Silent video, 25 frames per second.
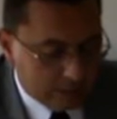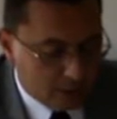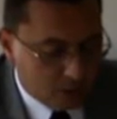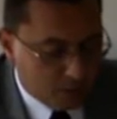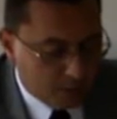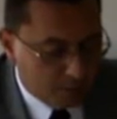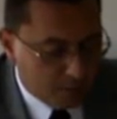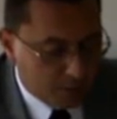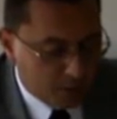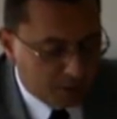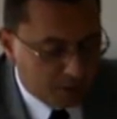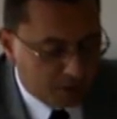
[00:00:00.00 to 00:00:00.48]

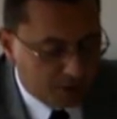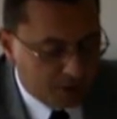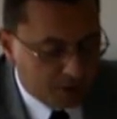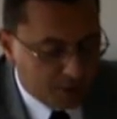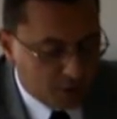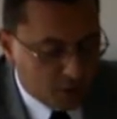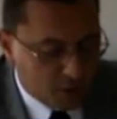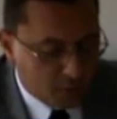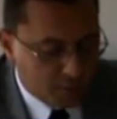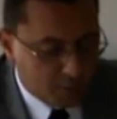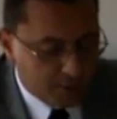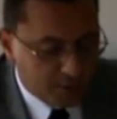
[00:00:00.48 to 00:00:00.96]
So monetary
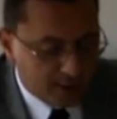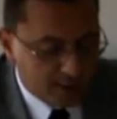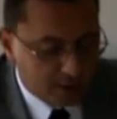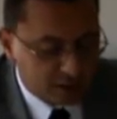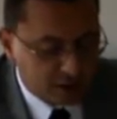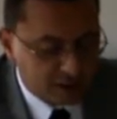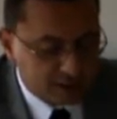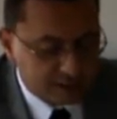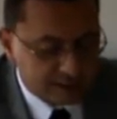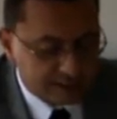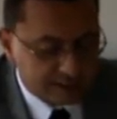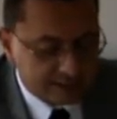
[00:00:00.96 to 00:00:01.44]

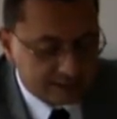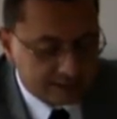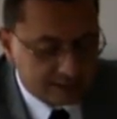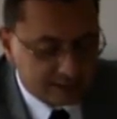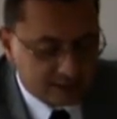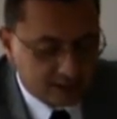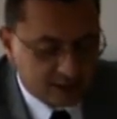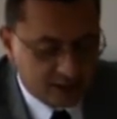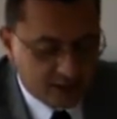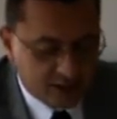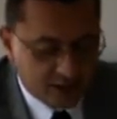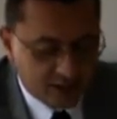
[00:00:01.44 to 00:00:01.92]
cooperation is
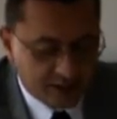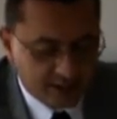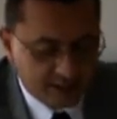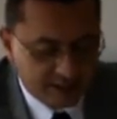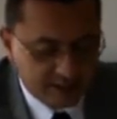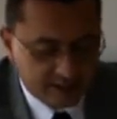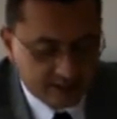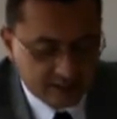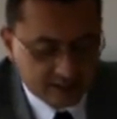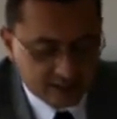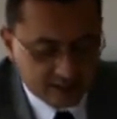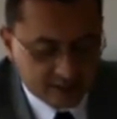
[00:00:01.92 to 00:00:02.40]
uh, an
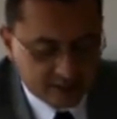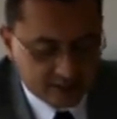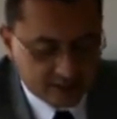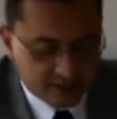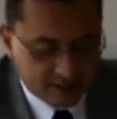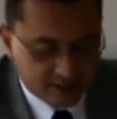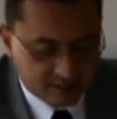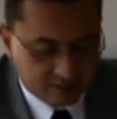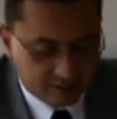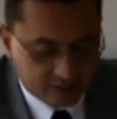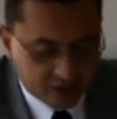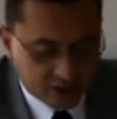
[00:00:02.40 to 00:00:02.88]
instance of
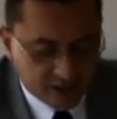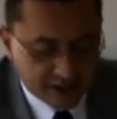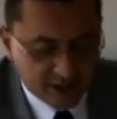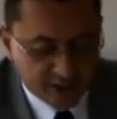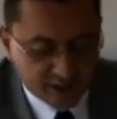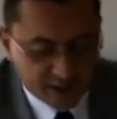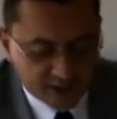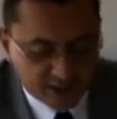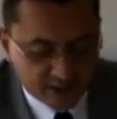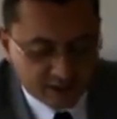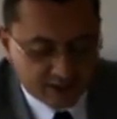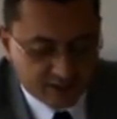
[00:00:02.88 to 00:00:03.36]
the
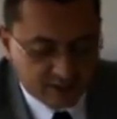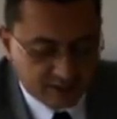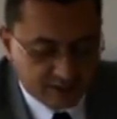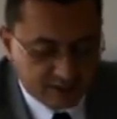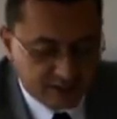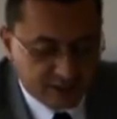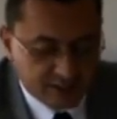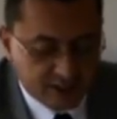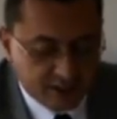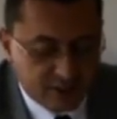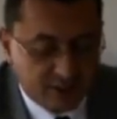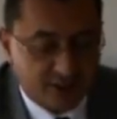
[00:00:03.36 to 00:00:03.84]
general
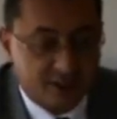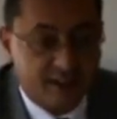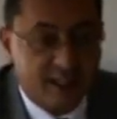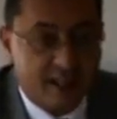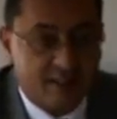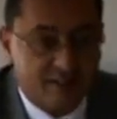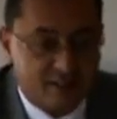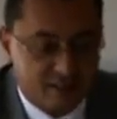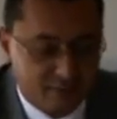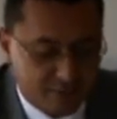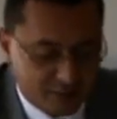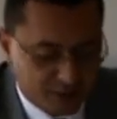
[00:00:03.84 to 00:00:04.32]

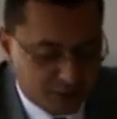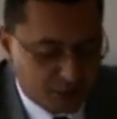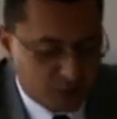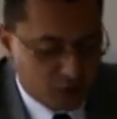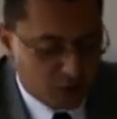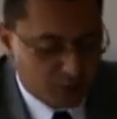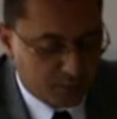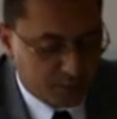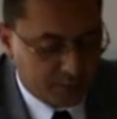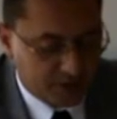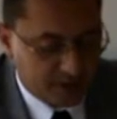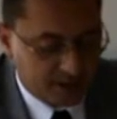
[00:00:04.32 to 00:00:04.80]
intergovernment
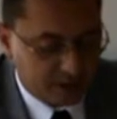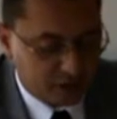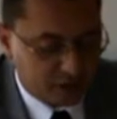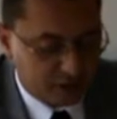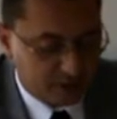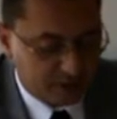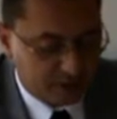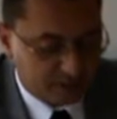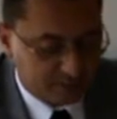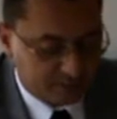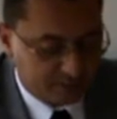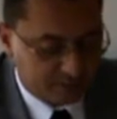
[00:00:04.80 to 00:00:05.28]

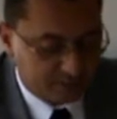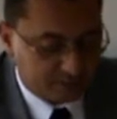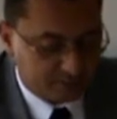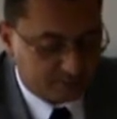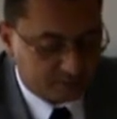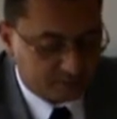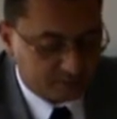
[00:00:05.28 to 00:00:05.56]
cooperation,